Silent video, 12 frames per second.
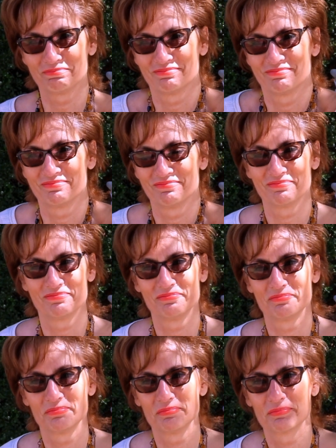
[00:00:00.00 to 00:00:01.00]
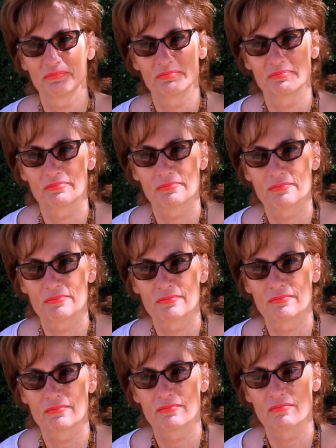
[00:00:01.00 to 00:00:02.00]

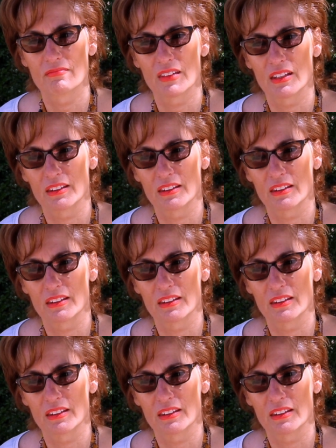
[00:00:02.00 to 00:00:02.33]
Nothing is said.